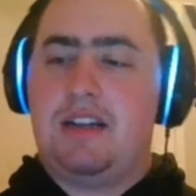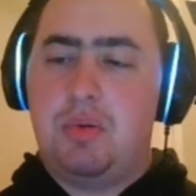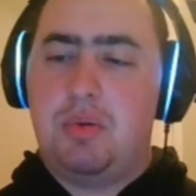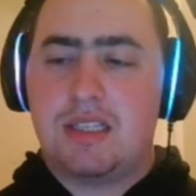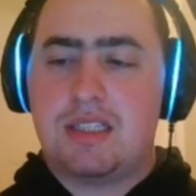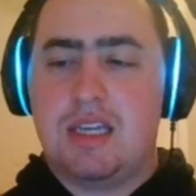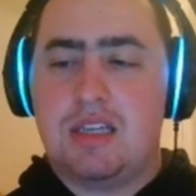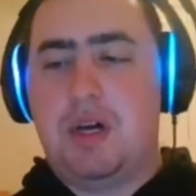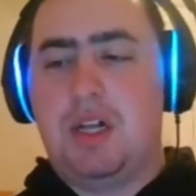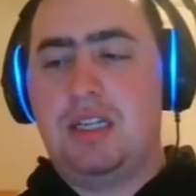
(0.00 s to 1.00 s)
tweaks
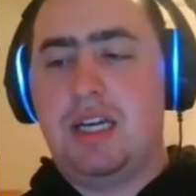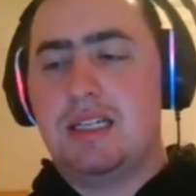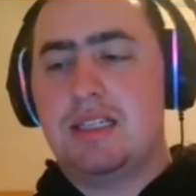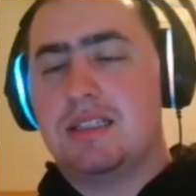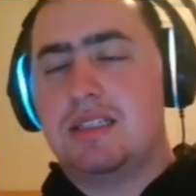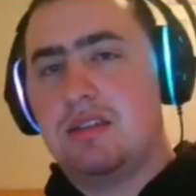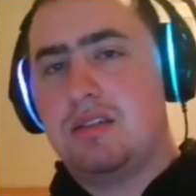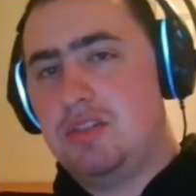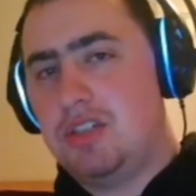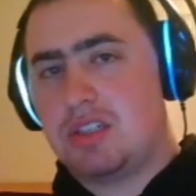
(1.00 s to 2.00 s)
as well
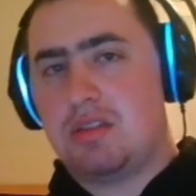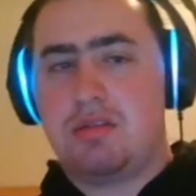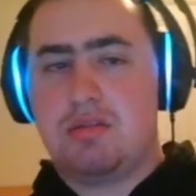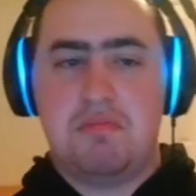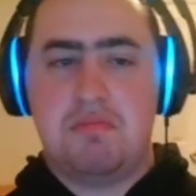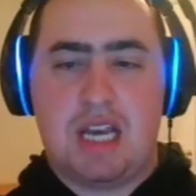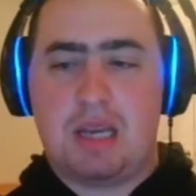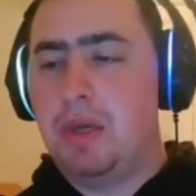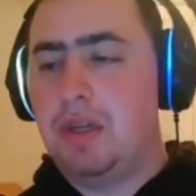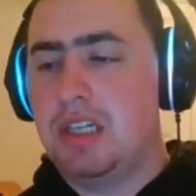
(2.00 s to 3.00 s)
as just
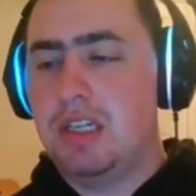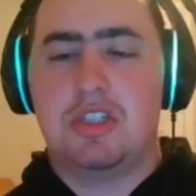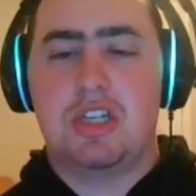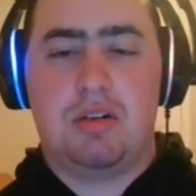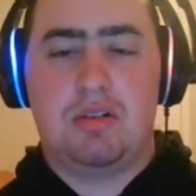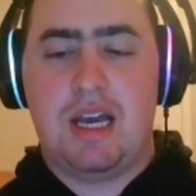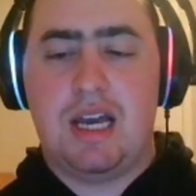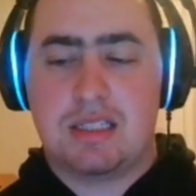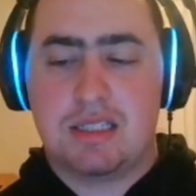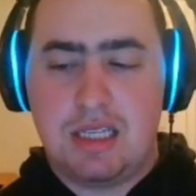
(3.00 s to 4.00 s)
deck building in general
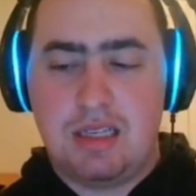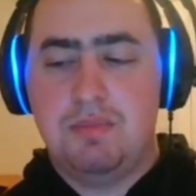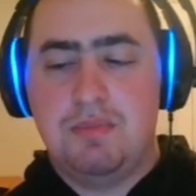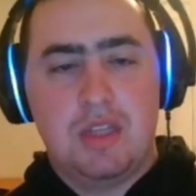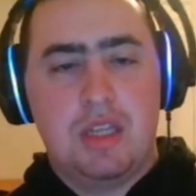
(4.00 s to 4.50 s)
as a team.